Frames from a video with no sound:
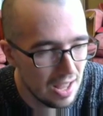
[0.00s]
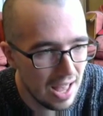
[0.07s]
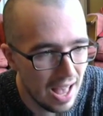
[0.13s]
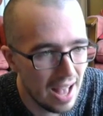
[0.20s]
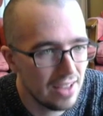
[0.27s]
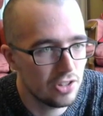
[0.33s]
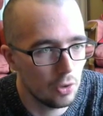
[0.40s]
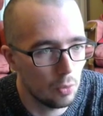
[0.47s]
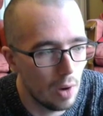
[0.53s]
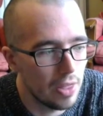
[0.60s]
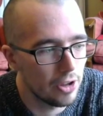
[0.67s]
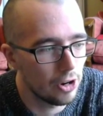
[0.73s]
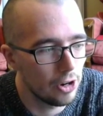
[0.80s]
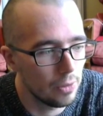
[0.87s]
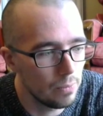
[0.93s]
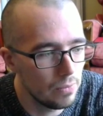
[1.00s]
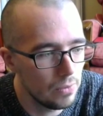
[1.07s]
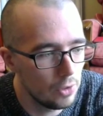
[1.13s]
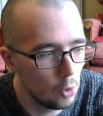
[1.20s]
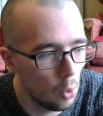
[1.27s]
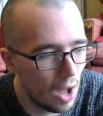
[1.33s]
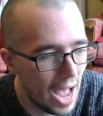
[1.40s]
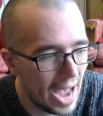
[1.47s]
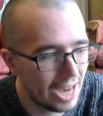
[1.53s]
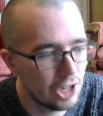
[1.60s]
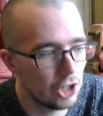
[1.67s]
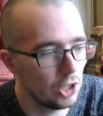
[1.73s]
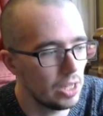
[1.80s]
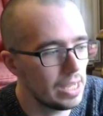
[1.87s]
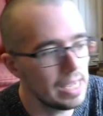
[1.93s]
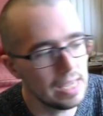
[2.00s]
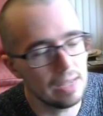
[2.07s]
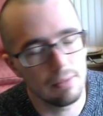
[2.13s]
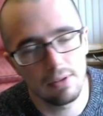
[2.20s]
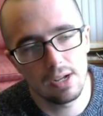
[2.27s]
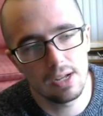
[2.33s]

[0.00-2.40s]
as to whether you will actually